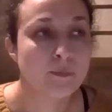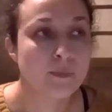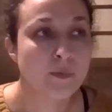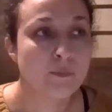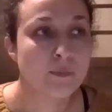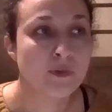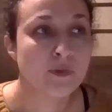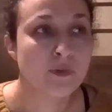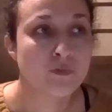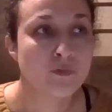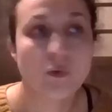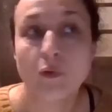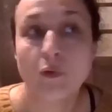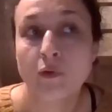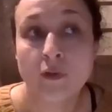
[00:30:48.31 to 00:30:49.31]

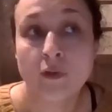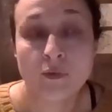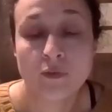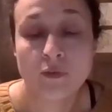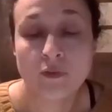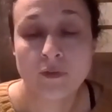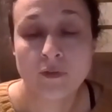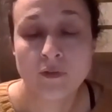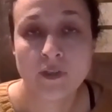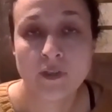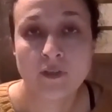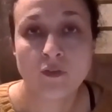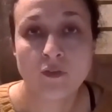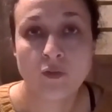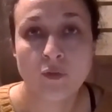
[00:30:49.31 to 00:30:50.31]
before you you need
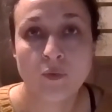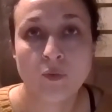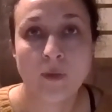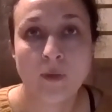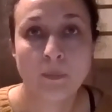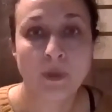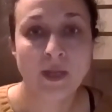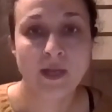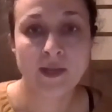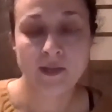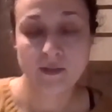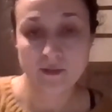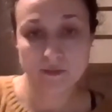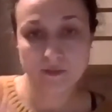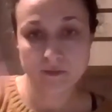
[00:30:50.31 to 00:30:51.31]
to
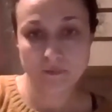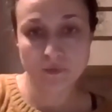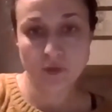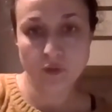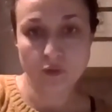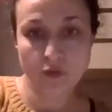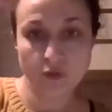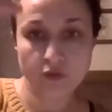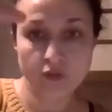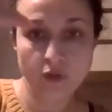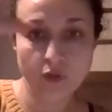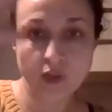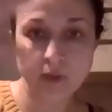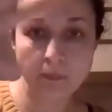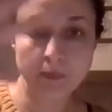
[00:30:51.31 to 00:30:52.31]
apply uh, your, your
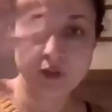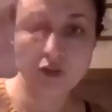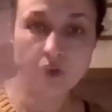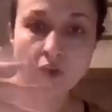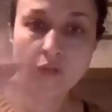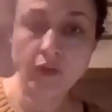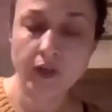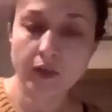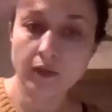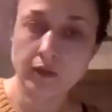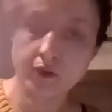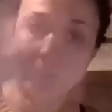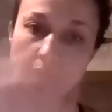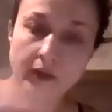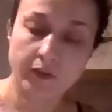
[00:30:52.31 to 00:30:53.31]
soaking material on
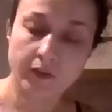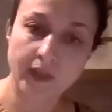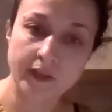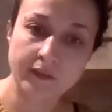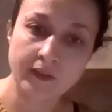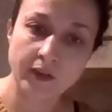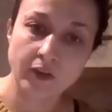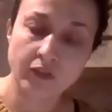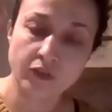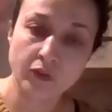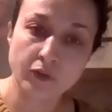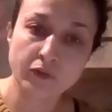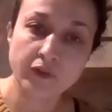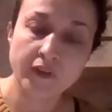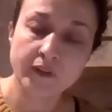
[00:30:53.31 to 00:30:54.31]
the, on the entire
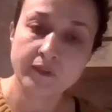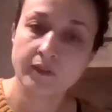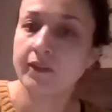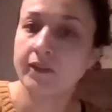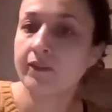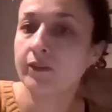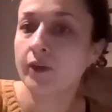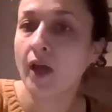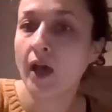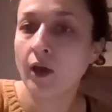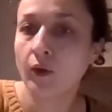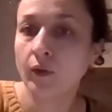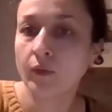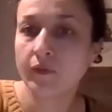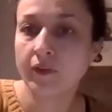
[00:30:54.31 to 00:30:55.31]
surface it's
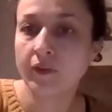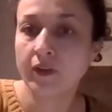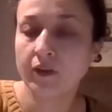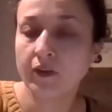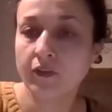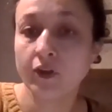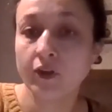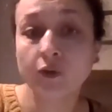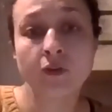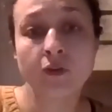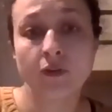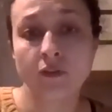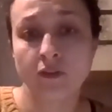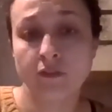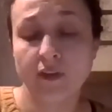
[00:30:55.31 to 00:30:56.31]
how the stone
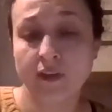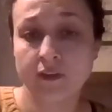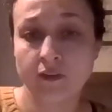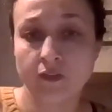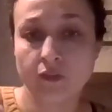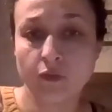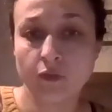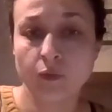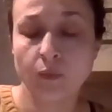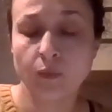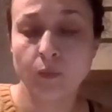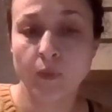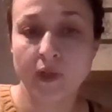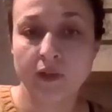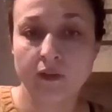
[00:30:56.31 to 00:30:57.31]
conservators do
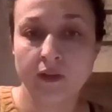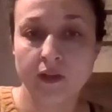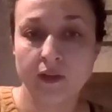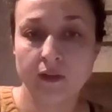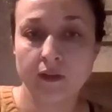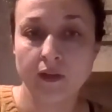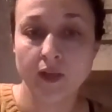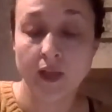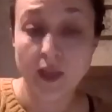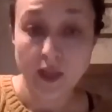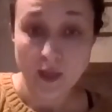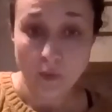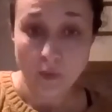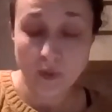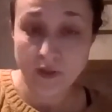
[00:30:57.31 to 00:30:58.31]
when they
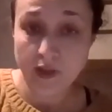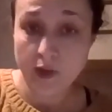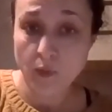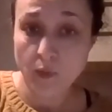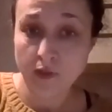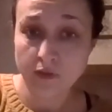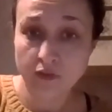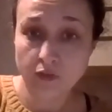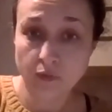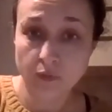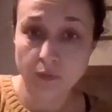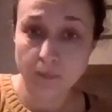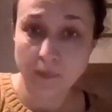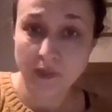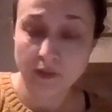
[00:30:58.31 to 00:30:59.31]
when they want to
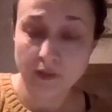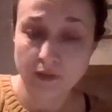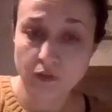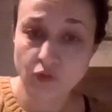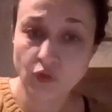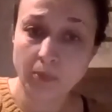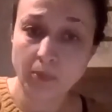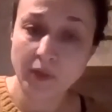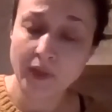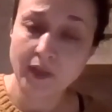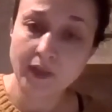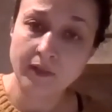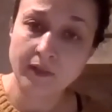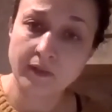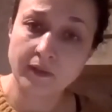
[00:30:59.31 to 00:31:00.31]
make dripping
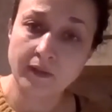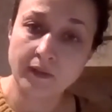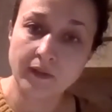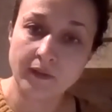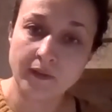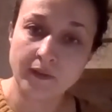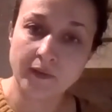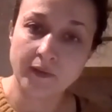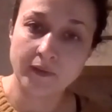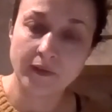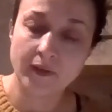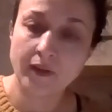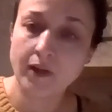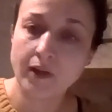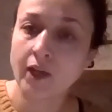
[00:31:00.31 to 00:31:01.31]
in uh,
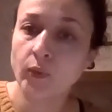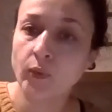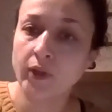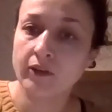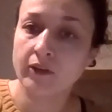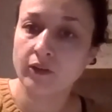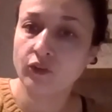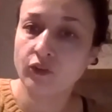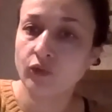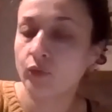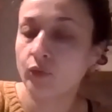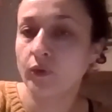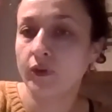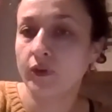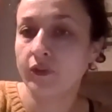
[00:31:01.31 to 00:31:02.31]
a liquid
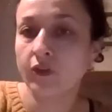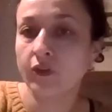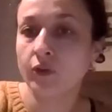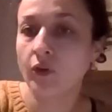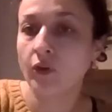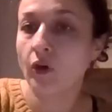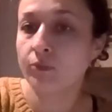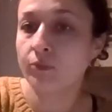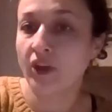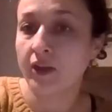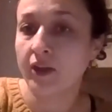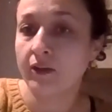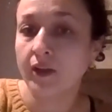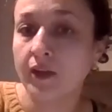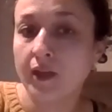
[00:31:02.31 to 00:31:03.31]
into a stone
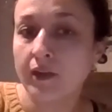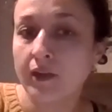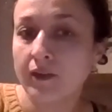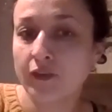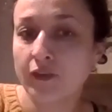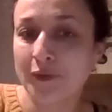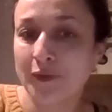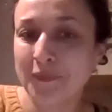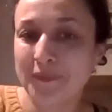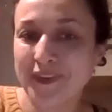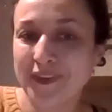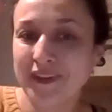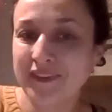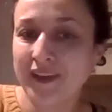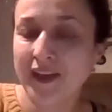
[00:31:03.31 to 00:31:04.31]
object so
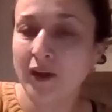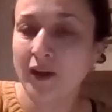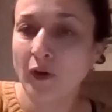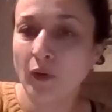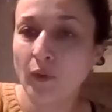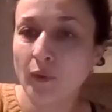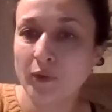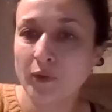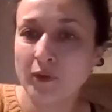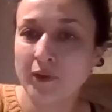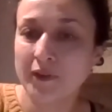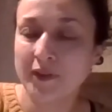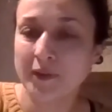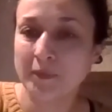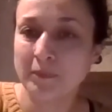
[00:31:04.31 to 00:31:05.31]
these are all
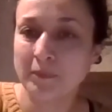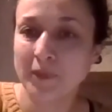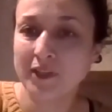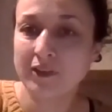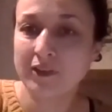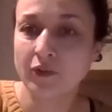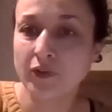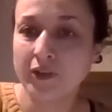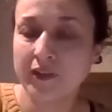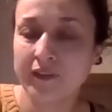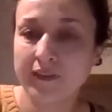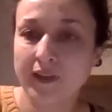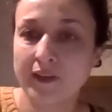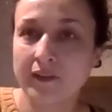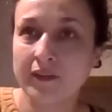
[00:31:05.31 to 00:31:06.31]
um, materials
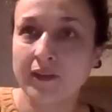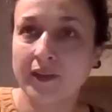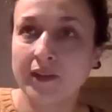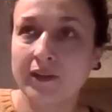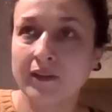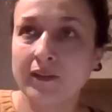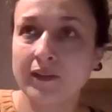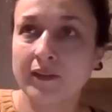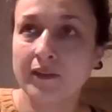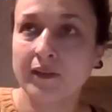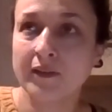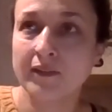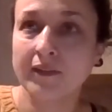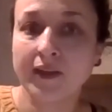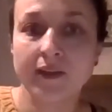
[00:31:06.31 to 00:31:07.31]
and and
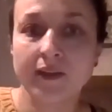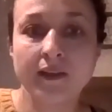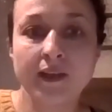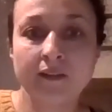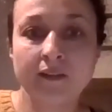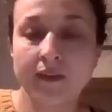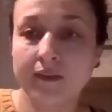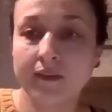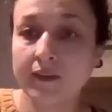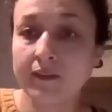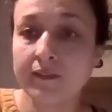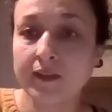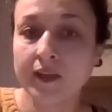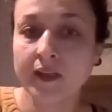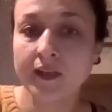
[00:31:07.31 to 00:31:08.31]
uh, techniques
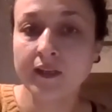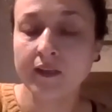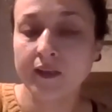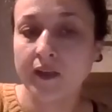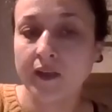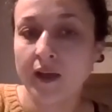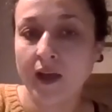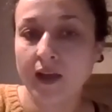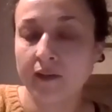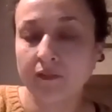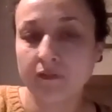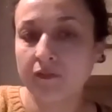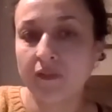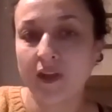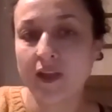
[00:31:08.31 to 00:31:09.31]
existing and
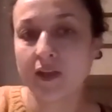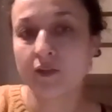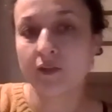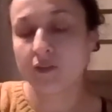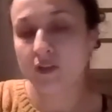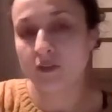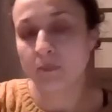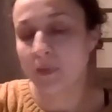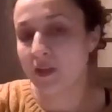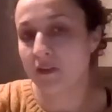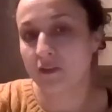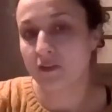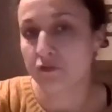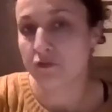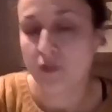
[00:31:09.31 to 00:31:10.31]
they are not
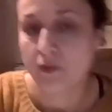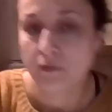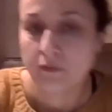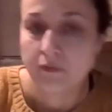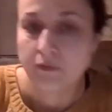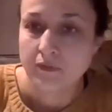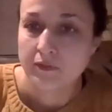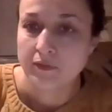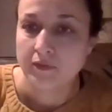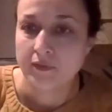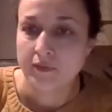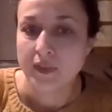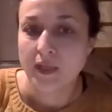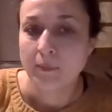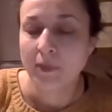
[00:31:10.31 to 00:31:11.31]
expensive no
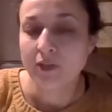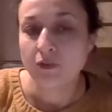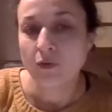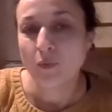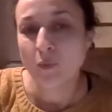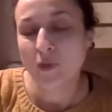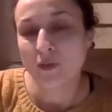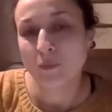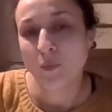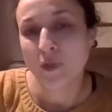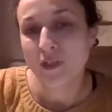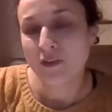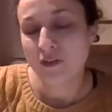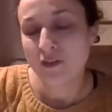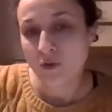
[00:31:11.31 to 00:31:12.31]
but mm-hmm. we,
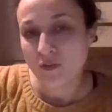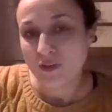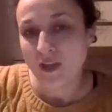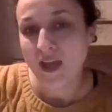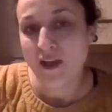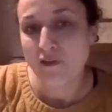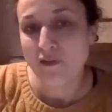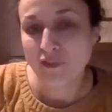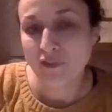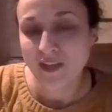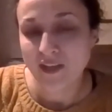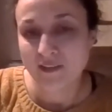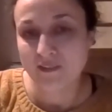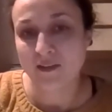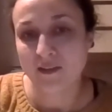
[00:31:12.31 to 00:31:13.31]
we don't have yet
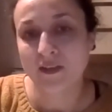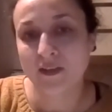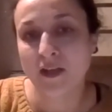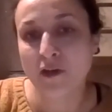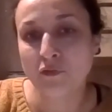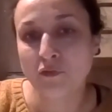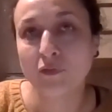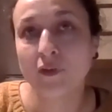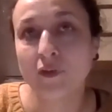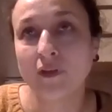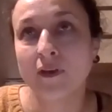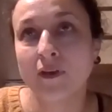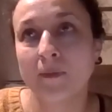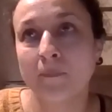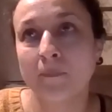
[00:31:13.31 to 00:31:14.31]
enough
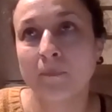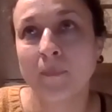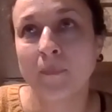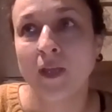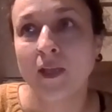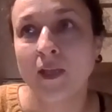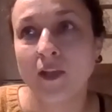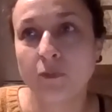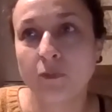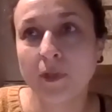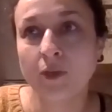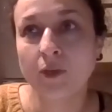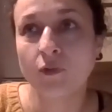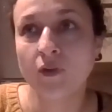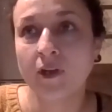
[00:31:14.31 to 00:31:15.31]
um,
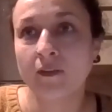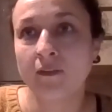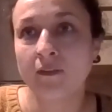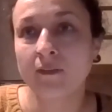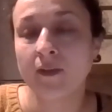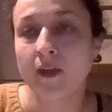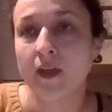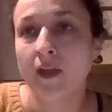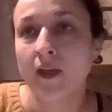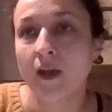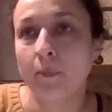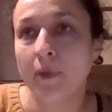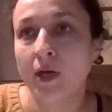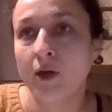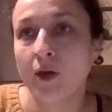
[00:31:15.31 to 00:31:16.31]
experience
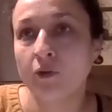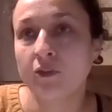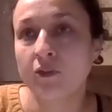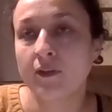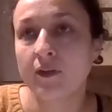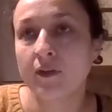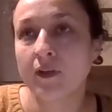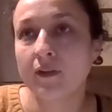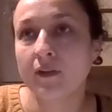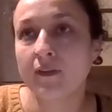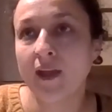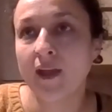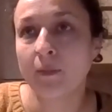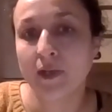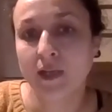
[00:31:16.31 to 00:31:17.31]
about the
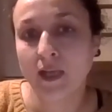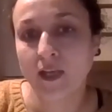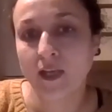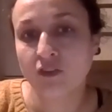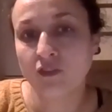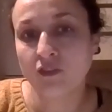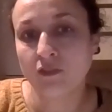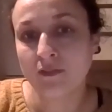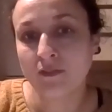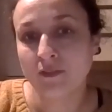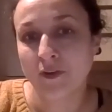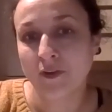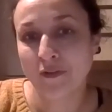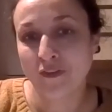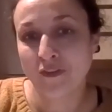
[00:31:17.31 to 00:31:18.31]
application
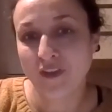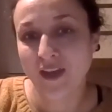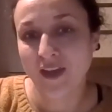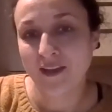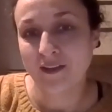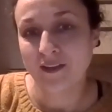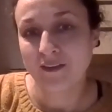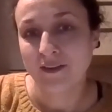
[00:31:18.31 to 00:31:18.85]
on site